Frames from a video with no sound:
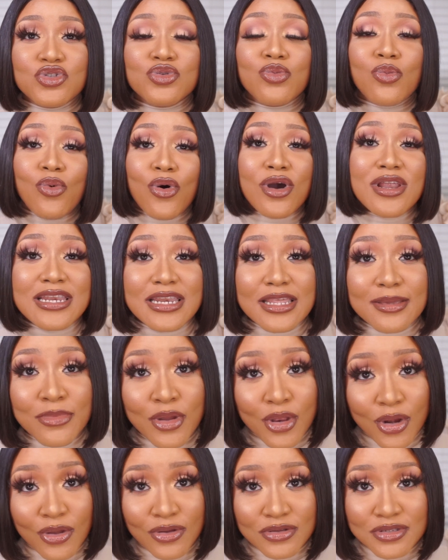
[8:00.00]
one lip
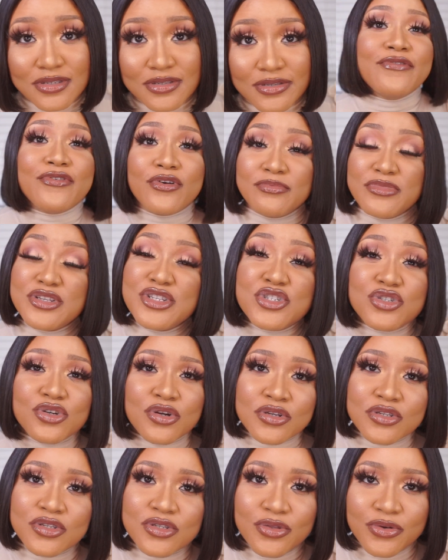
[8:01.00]
gloss from the
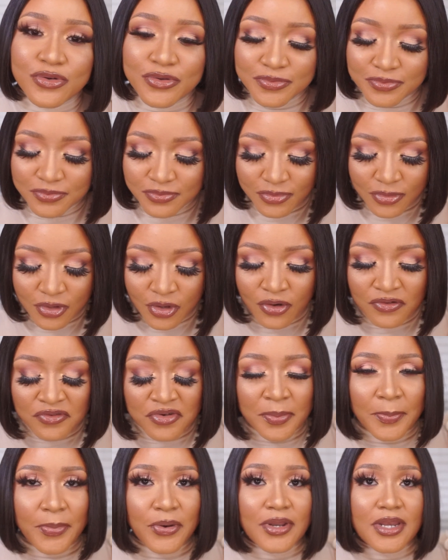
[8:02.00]
drugstore, go for
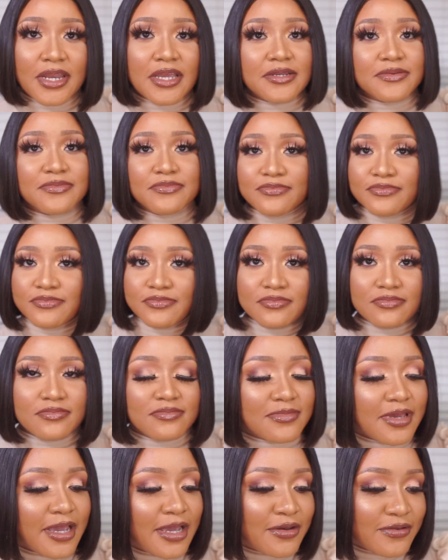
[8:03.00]
Praline.
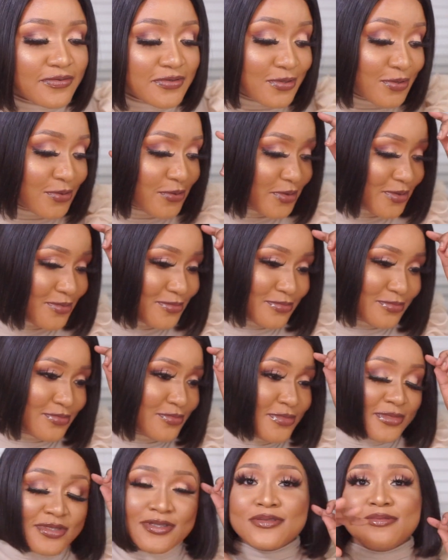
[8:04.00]
End of story.
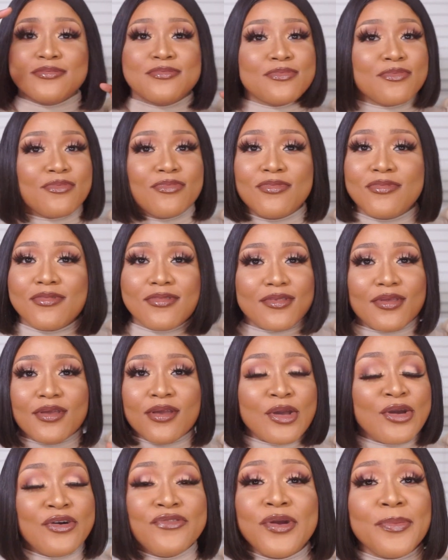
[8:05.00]

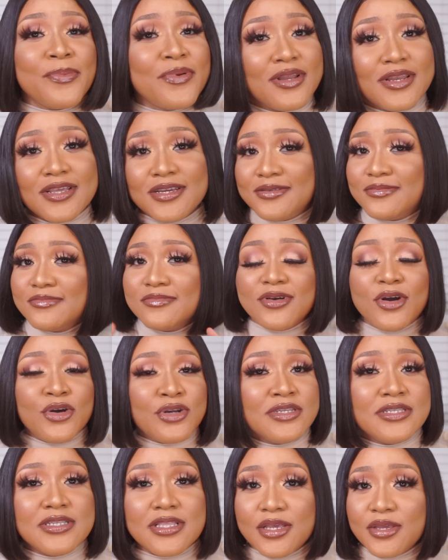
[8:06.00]
Go for Praline.
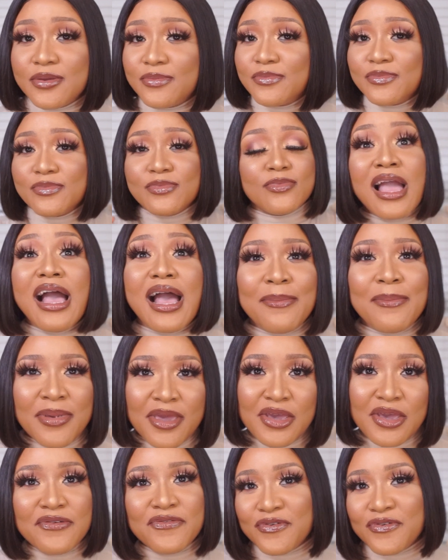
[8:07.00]
Honestly, I'm
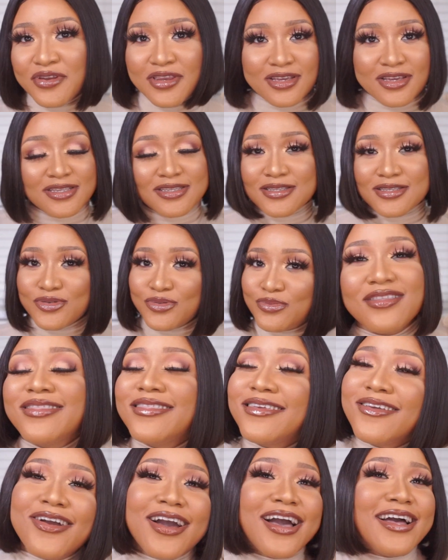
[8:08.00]
here for this.
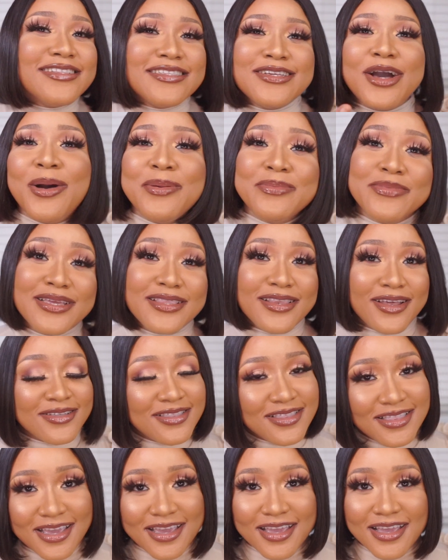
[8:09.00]
You can't tell me
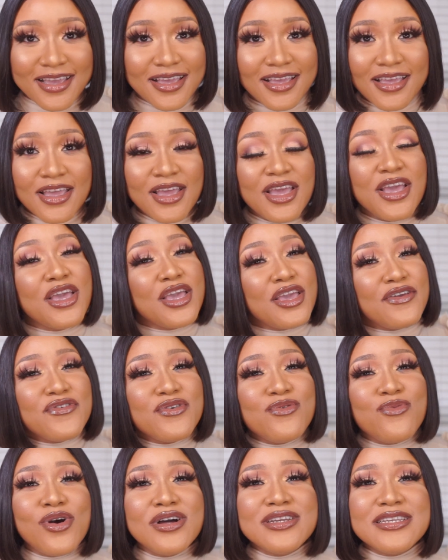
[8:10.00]
nothing. If you
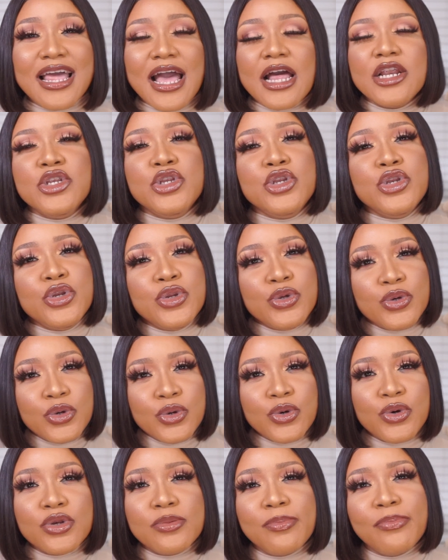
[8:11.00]
want that
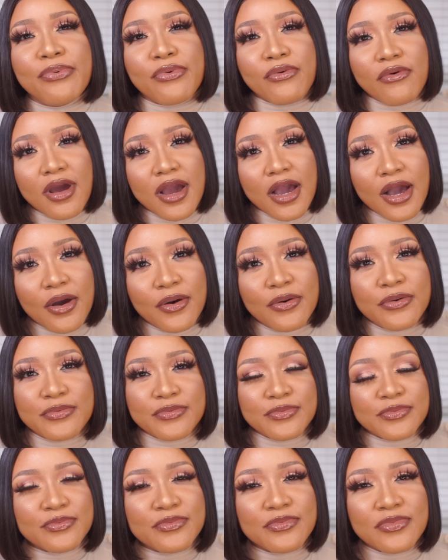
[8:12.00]
nude
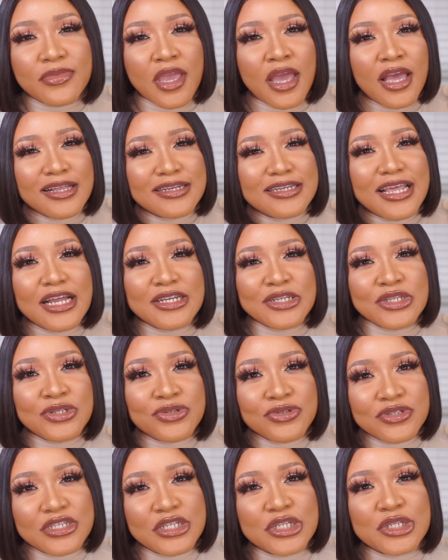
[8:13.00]
brown, that
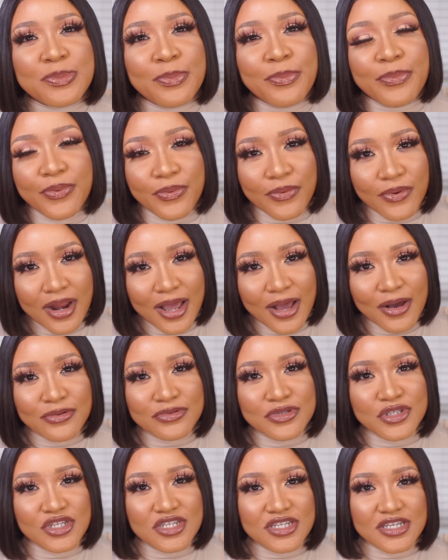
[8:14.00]
nudish brown
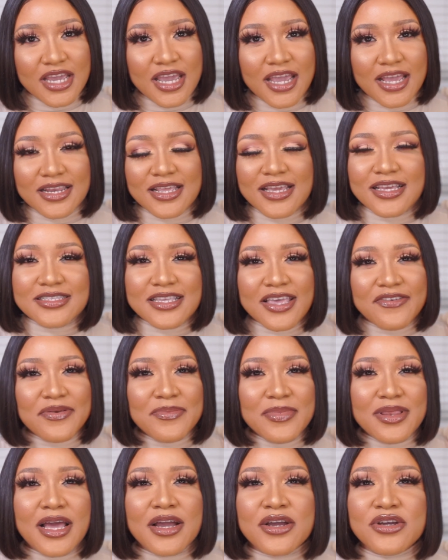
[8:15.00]
shade, it's giving me
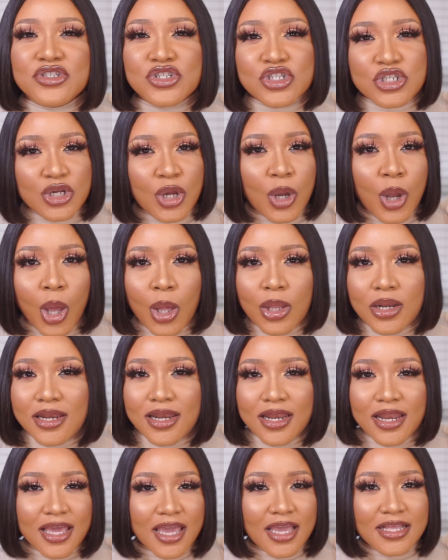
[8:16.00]
like a
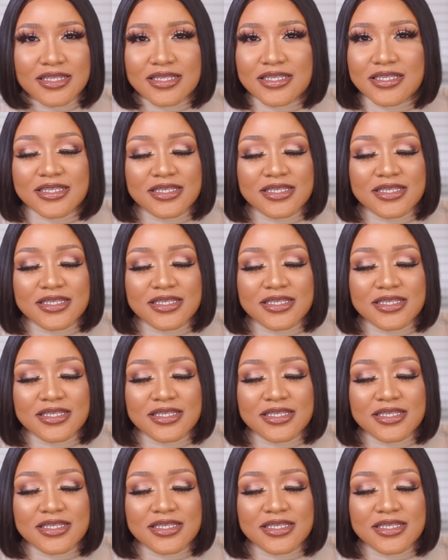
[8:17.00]
chocolate